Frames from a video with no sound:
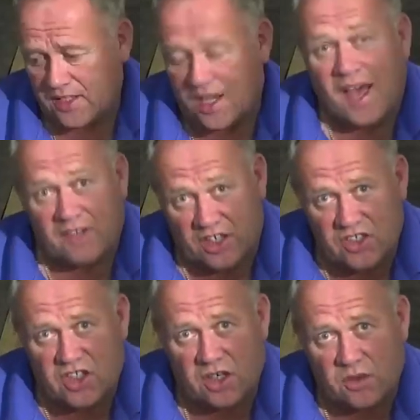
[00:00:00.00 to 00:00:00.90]
to have a
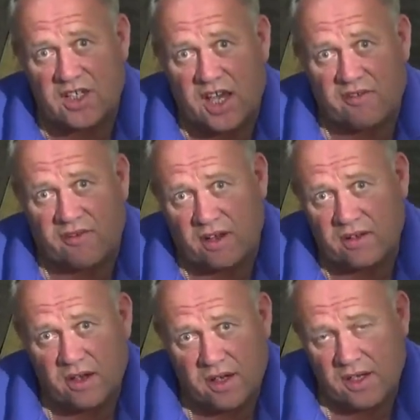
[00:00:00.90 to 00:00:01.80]
continuous
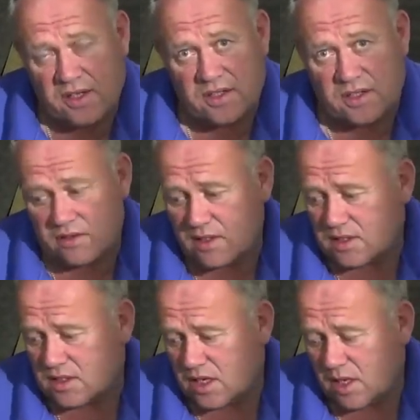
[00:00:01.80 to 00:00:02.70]
airflow, so
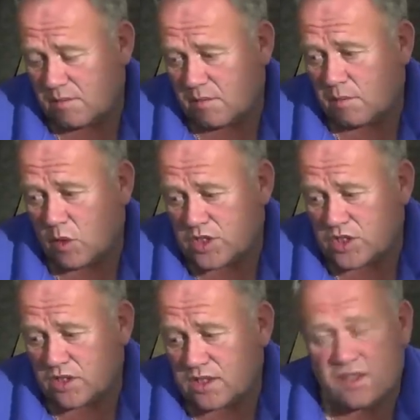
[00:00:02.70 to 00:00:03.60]
that
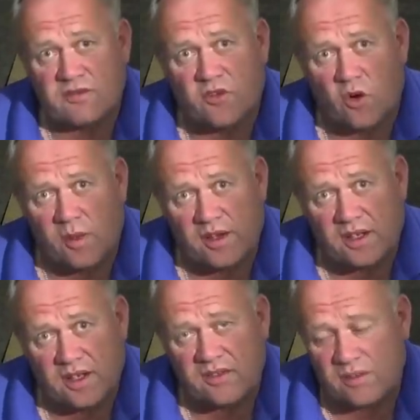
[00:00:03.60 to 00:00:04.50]
moisture doesn't form
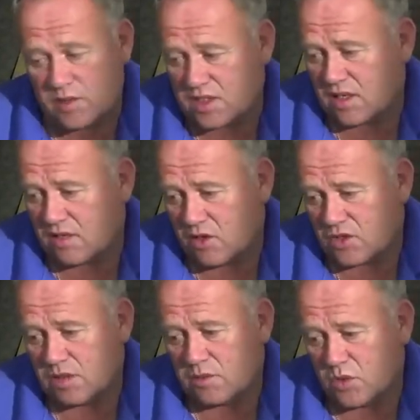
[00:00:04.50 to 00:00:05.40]
underneath them and start
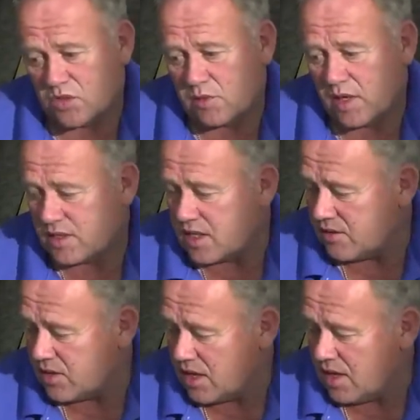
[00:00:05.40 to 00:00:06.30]
rotting boards from
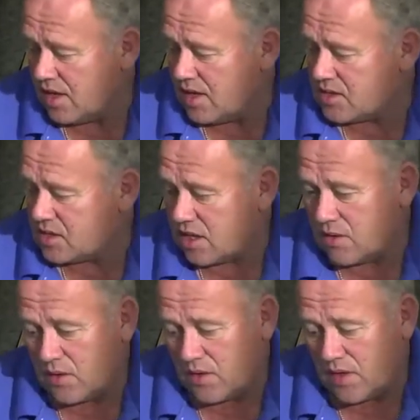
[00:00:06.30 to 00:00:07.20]
underneath.
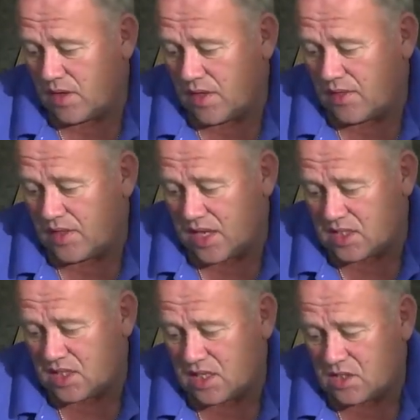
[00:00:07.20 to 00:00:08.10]
So
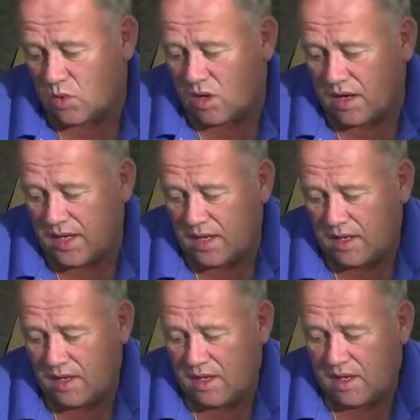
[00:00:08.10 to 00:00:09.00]
this is why
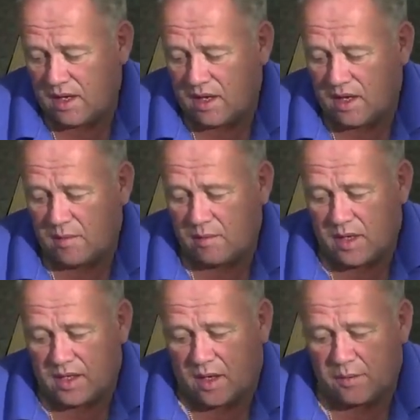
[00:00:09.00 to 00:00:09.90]

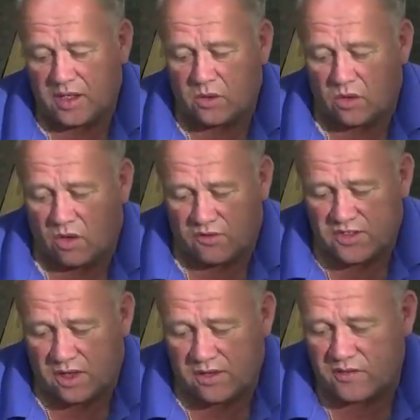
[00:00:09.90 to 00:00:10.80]
a company called
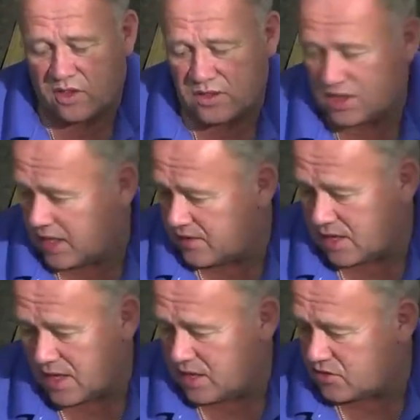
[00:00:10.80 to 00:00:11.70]
AtticZone have got
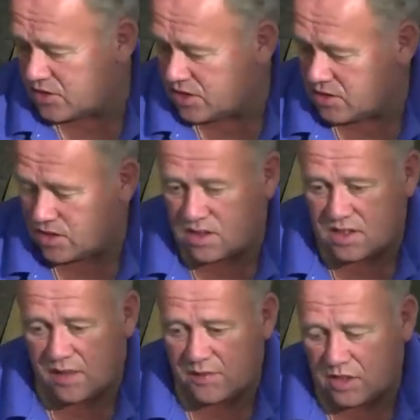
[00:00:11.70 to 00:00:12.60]
together and
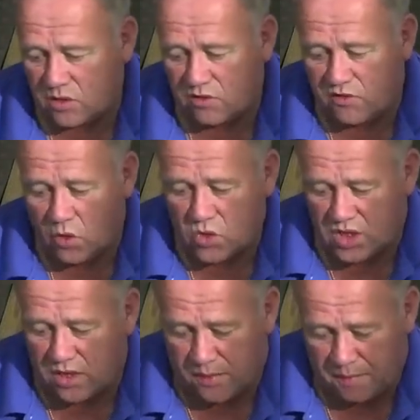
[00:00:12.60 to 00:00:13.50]
introduced something called
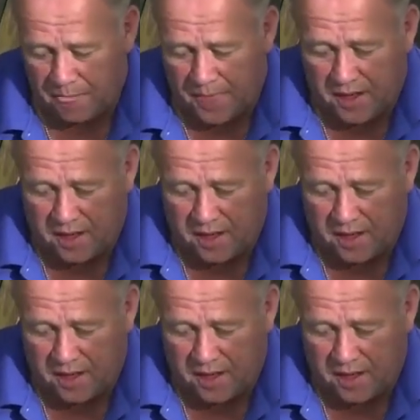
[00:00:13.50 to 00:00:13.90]
StoreFloor.